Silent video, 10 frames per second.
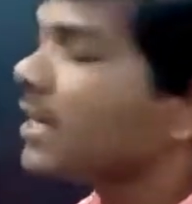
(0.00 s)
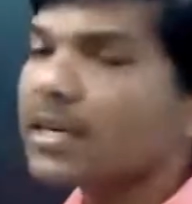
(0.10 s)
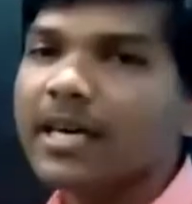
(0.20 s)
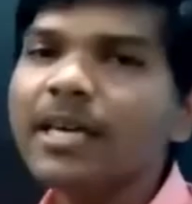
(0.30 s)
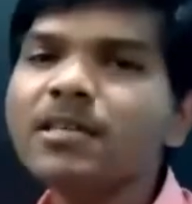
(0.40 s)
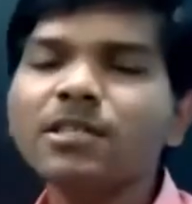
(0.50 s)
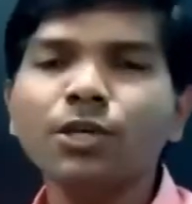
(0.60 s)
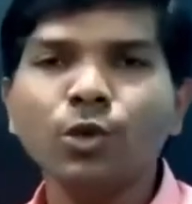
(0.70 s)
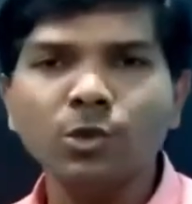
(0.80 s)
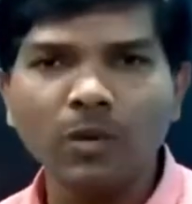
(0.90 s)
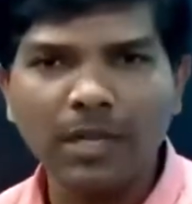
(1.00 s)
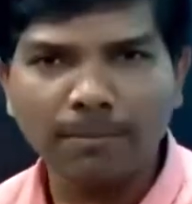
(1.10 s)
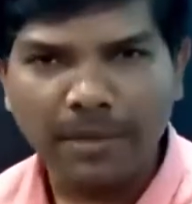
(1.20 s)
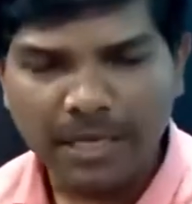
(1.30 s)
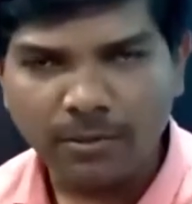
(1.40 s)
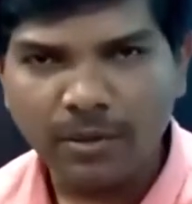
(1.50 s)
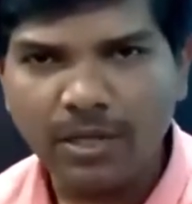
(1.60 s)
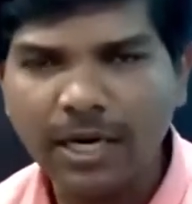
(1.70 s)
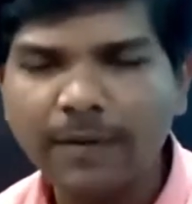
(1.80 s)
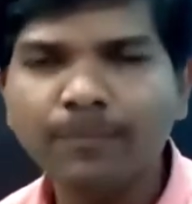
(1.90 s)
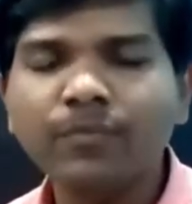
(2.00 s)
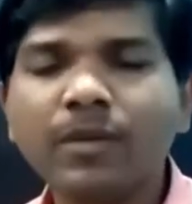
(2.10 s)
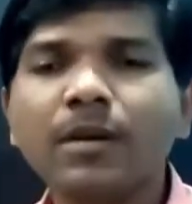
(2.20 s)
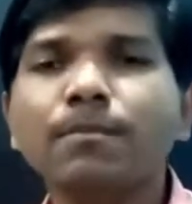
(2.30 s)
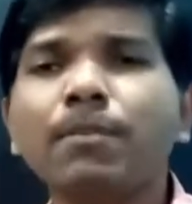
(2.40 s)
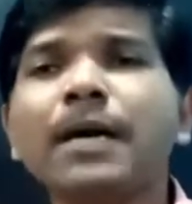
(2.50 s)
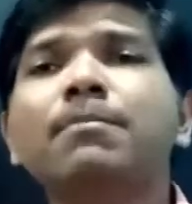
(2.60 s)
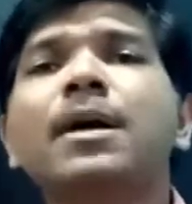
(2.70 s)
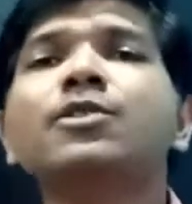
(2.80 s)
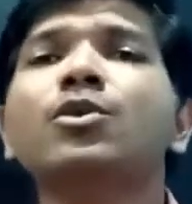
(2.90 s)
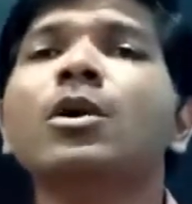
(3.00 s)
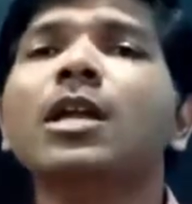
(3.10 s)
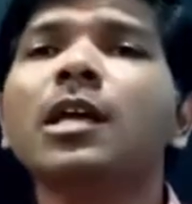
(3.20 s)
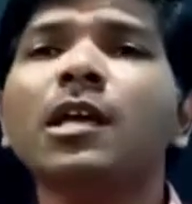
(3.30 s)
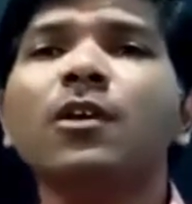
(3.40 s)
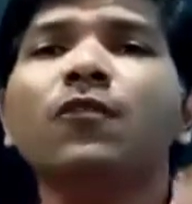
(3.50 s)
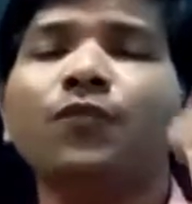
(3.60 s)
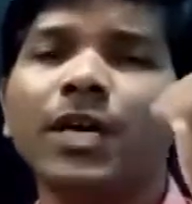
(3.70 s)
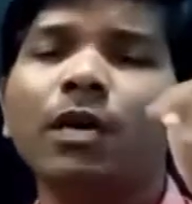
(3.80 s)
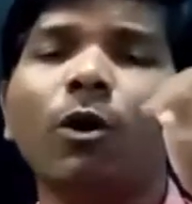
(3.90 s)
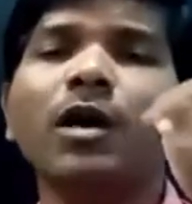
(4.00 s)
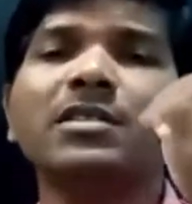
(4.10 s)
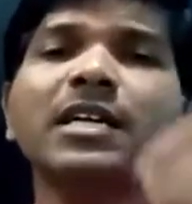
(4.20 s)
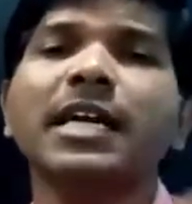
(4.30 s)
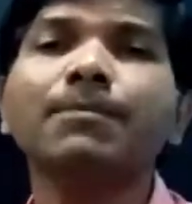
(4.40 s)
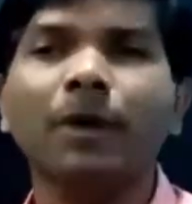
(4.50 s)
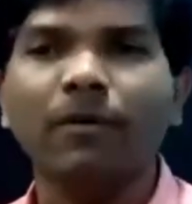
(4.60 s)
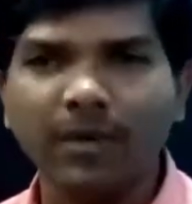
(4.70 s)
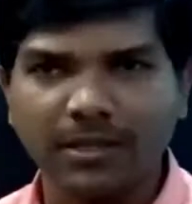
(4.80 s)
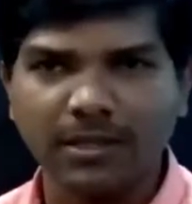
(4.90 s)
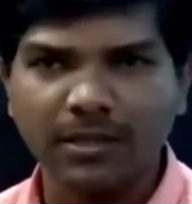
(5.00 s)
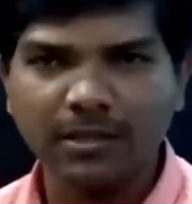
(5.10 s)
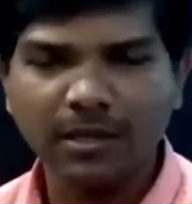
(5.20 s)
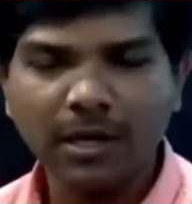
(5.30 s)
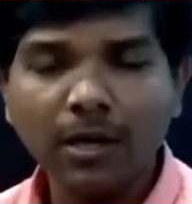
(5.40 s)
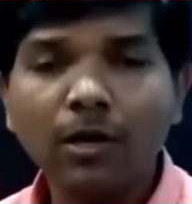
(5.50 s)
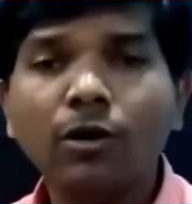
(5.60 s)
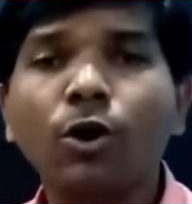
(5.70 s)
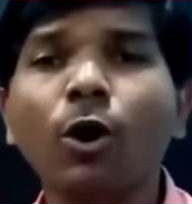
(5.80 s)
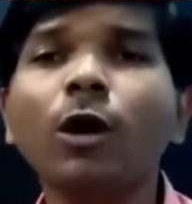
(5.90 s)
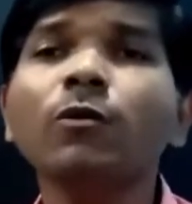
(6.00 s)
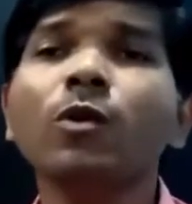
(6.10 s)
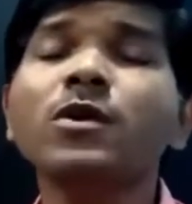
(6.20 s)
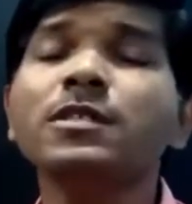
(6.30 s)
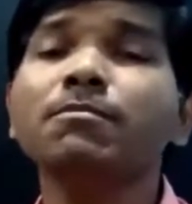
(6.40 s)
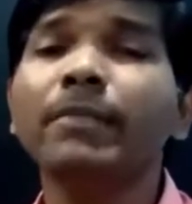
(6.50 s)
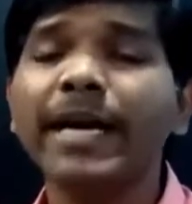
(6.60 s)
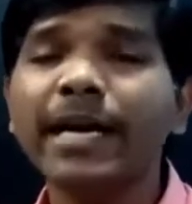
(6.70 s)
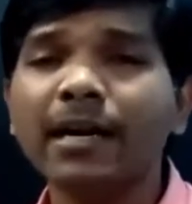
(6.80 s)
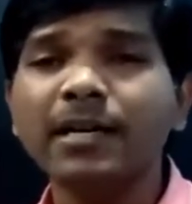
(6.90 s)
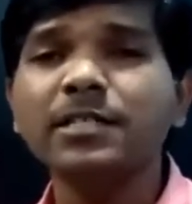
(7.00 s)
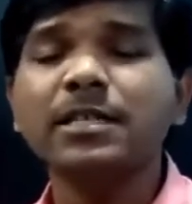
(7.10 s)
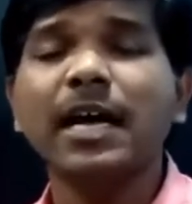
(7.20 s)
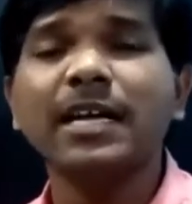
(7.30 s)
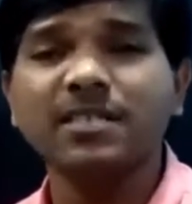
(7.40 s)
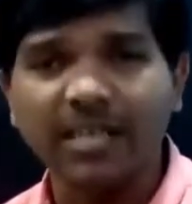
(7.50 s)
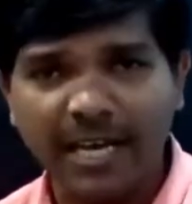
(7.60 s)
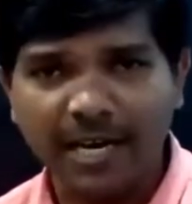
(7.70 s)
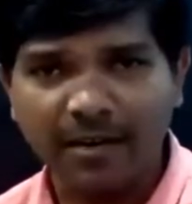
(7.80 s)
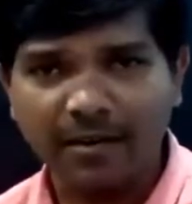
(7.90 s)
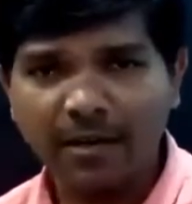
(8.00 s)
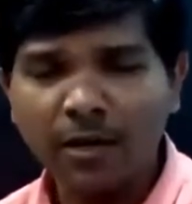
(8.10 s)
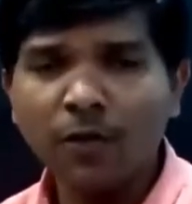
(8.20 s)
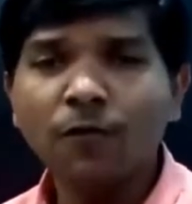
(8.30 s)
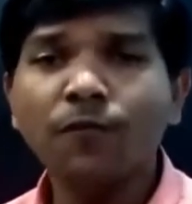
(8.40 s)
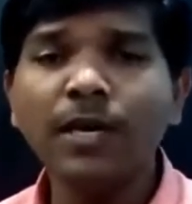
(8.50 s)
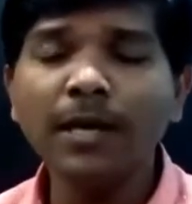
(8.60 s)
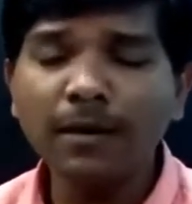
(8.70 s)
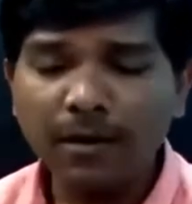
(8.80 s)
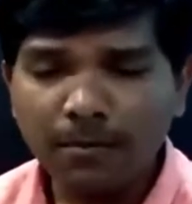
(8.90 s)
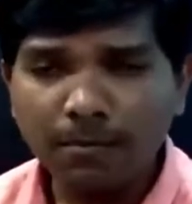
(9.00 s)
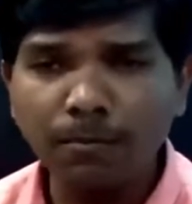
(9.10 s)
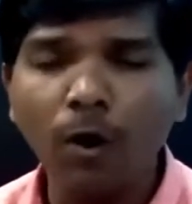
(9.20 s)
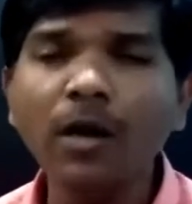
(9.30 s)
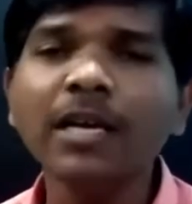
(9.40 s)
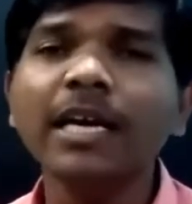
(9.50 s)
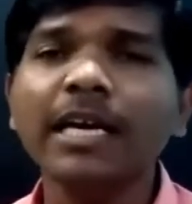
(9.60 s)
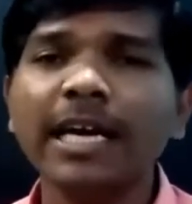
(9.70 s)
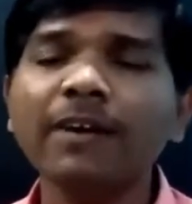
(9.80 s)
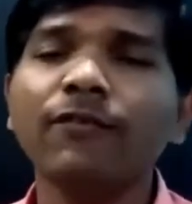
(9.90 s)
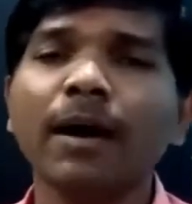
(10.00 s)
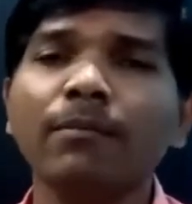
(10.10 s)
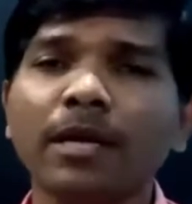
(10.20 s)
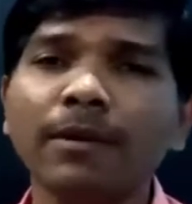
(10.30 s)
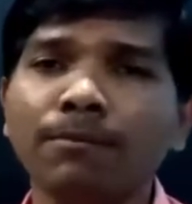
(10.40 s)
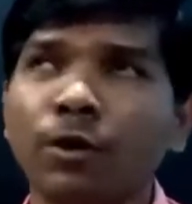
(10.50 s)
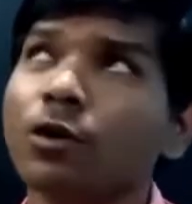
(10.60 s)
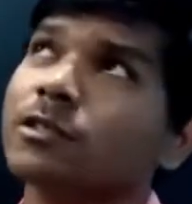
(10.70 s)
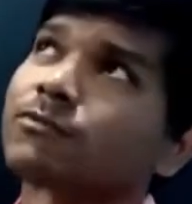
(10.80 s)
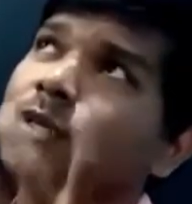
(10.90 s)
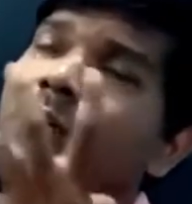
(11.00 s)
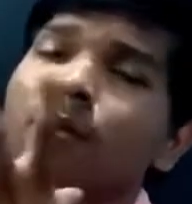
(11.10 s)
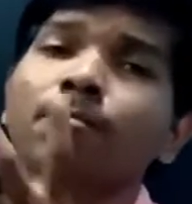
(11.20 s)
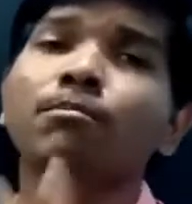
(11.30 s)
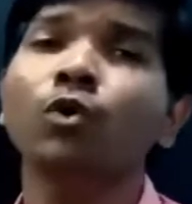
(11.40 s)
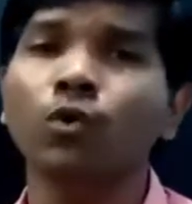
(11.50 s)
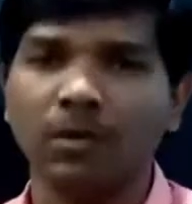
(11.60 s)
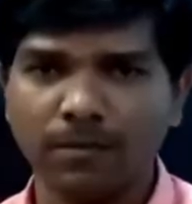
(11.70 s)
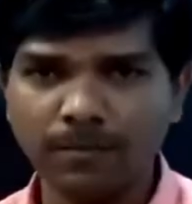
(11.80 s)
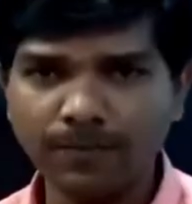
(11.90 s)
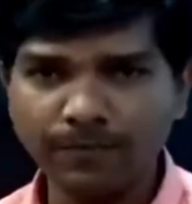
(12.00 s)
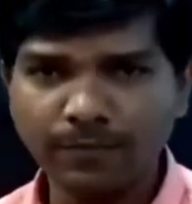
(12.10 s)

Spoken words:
Kings usually believed that by birth only we got certain powers. God was made us as a king. We born a king family because of the boon.